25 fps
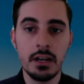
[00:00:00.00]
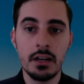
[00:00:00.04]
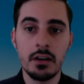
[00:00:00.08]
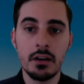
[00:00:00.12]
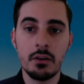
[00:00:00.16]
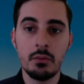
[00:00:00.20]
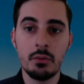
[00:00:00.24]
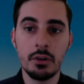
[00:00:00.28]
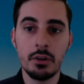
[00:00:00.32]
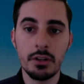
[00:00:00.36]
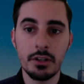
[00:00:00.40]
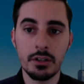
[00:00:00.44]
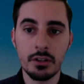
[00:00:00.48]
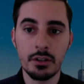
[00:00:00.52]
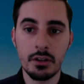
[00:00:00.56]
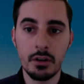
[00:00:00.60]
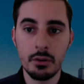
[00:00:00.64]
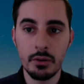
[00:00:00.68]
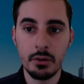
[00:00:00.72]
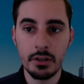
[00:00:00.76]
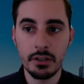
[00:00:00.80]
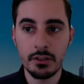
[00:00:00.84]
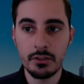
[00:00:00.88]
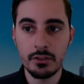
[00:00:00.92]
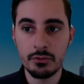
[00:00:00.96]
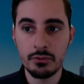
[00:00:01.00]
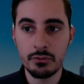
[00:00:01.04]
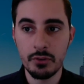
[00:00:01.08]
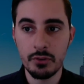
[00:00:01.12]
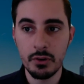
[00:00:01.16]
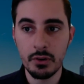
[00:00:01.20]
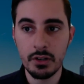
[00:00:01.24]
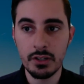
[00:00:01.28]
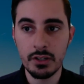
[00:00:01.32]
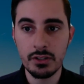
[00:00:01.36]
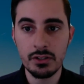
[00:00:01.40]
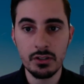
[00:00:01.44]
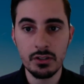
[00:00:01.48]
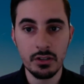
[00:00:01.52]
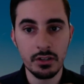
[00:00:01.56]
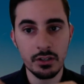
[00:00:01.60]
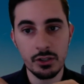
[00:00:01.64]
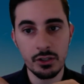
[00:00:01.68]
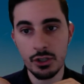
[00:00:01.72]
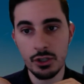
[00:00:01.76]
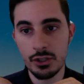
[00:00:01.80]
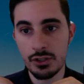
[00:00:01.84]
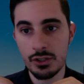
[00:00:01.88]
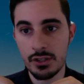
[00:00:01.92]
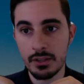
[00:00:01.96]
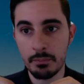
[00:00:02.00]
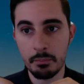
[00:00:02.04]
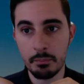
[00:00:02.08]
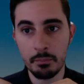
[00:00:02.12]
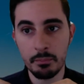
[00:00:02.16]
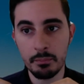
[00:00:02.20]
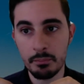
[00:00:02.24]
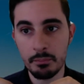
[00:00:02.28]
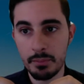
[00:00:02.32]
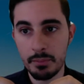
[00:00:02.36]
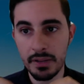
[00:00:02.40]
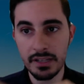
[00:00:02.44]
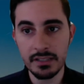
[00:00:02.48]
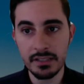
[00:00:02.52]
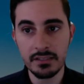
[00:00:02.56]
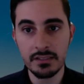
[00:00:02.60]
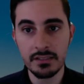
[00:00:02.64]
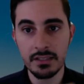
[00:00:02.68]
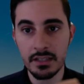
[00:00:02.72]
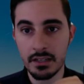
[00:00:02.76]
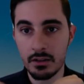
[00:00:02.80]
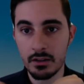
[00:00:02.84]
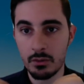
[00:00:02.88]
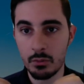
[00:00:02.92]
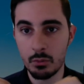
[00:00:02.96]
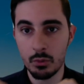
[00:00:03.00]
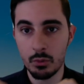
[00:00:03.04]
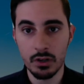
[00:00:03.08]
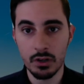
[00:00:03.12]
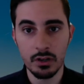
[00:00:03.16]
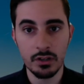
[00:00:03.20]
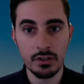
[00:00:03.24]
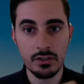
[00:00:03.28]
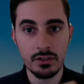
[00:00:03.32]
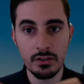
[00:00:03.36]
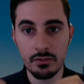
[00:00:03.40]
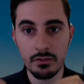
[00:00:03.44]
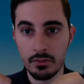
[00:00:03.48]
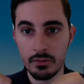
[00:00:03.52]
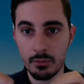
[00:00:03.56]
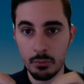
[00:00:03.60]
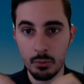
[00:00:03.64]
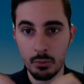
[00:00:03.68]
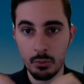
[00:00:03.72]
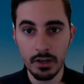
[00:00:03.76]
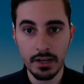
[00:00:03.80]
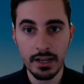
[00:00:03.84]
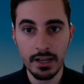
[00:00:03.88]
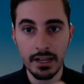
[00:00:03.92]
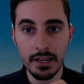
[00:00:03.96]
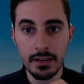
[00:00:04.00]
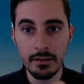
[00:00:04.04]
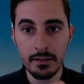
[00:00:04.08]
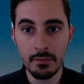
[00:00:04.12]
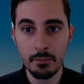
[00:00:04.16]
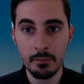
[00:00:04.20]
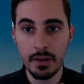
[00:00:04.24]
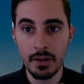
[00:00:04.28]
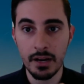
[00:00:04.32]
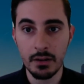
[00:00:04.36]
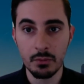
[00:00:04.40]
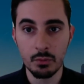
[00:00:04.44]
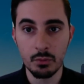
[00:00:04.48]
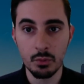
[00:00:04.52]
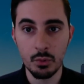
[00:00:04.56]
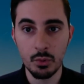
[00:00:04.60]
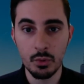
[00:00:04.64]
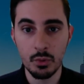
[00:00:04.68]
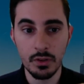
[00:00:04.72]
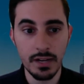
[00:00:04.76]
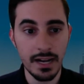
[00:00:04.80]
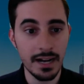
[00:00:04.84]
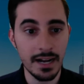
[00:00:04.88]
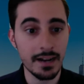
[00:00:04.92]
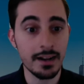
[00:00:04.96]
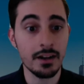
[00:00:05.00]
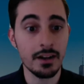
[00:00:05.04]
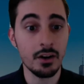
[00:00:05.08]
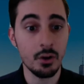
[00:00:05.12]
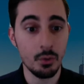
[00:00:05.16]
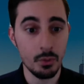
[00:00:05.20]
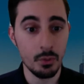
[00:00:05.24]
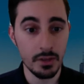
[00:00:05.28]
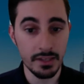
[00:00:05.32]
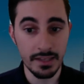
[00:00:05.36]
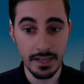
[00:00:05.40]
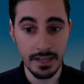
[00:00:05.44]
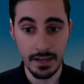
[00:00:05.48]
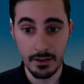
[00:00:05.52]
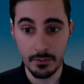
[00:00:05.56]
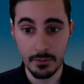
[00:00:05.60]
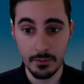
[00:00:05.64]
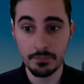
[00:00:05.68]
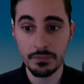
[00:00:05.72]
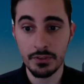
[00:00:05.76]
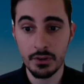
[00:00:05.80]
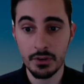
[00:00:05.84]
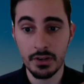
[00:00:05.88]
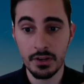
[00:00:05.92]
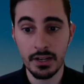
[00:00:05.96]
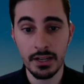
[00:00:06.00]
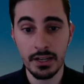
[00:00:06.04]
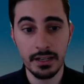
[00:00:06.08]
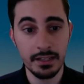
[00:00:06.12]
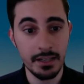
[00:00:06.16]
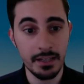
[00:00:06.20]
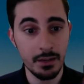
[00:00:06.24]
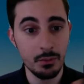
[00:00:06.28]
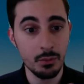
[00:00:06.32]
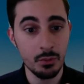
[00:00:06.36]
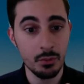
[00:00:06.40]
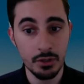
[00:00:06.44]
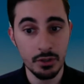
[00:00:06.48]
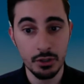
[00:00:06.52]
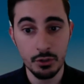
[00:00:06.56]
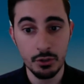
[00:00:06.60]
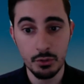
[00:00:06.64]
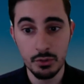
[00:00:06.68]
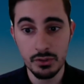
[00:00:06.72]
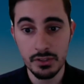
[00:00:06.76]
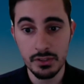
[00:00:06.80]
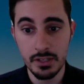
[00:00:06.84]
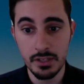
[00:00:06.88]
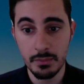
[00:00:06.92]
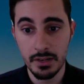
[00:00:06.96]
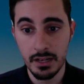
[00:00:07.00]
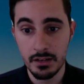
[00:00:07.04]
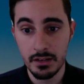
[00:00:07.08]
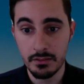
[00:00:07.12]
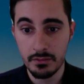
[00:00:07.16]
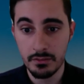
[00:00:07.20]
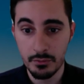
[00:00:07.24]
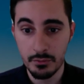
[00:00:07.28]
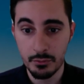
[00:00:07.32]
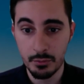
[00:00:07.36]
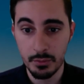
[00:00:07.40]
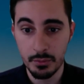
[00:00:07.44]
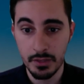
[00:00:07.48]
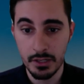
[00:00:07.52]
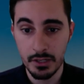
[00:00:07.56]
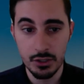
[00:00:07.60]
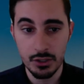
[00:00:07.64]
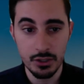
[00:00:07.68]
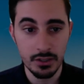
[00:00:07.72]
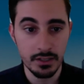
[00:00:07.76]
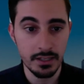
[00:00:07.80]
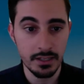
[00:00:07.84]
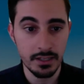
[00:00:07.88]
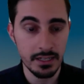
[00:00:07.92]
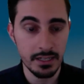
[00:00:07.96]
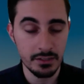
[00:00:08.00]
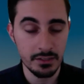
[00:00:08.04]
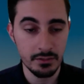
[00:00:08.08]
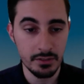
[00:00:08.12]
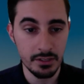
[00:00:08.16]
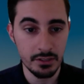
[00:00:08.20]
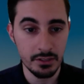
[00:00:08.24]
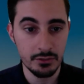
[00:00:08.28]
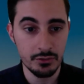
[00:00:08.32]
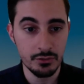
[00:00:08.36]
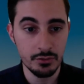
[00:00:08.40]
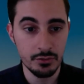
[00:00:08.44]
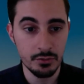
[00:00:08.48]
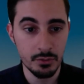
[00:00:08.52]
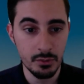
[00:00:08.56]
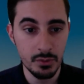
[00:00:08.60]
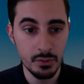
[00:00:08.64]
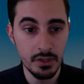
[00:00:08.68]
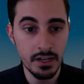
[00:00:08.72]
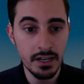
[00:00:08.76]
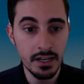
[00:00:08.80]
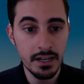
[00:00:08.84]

what you're going to focus on is just the basic words of what can my rule not go without. Okay, that will reduce the amount of information that you need to